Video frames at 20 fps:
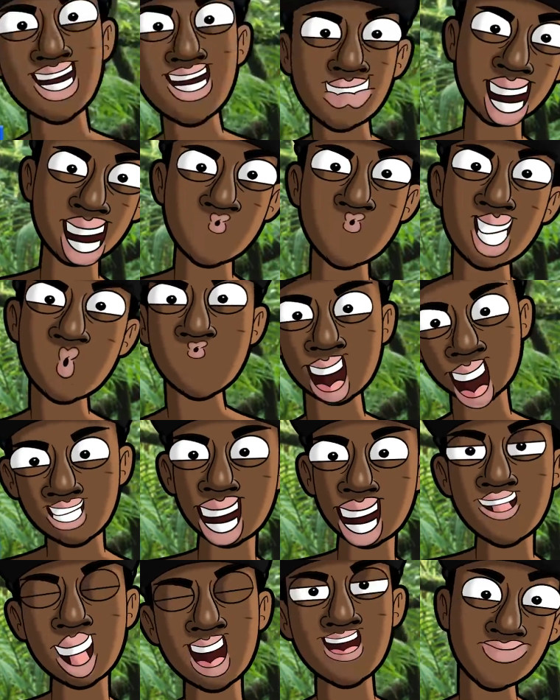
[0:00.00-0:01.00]
If you don't hit
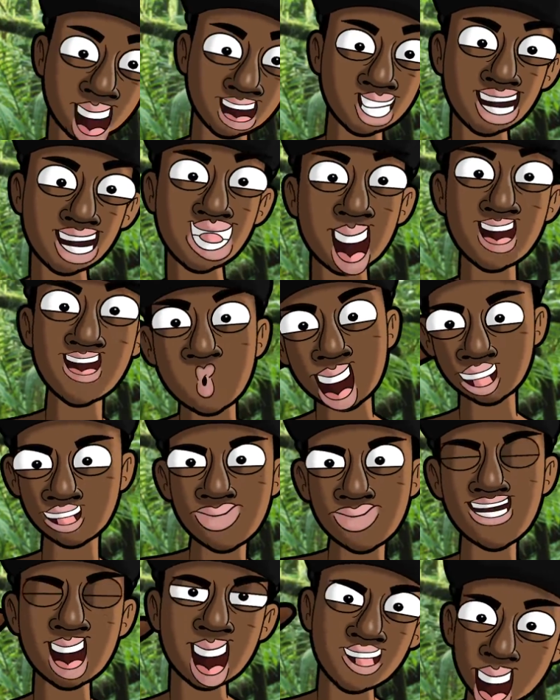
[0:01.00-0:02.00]
the like button, there will be
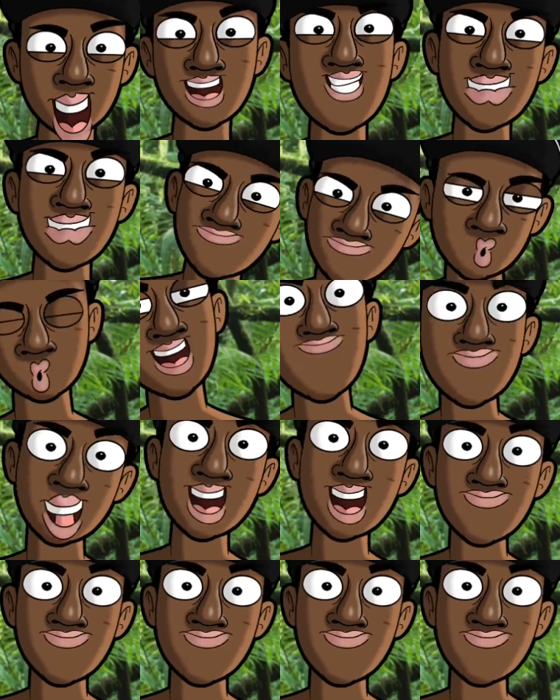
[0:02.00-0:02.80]
a lot of problem.